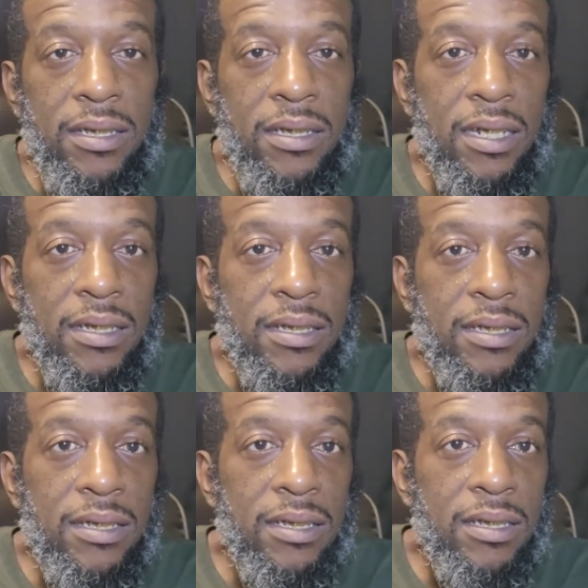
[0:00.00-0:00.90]

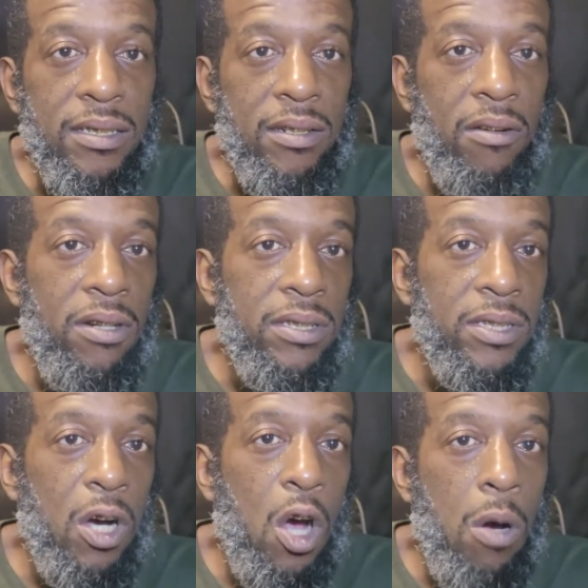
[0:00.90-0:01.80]
just going
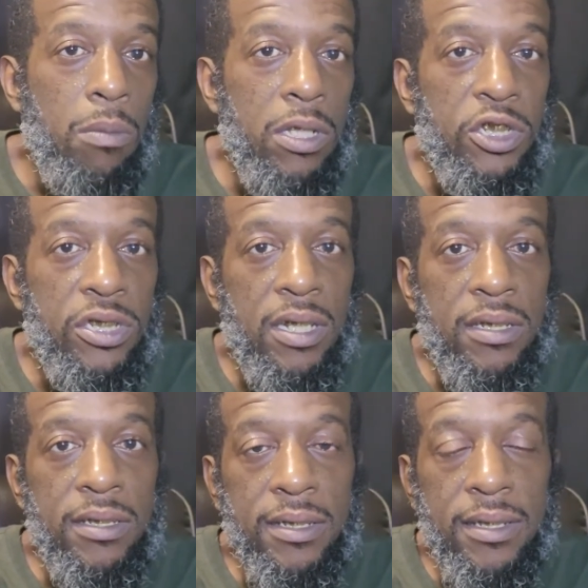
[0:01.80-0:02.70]
to a homeless
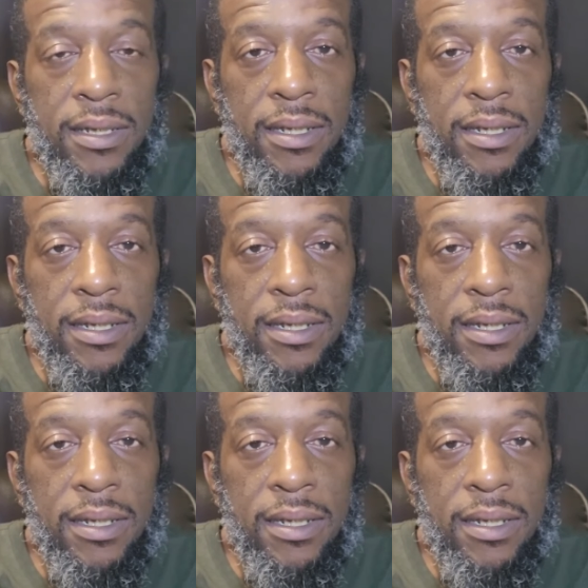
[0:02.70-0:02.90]
shelter,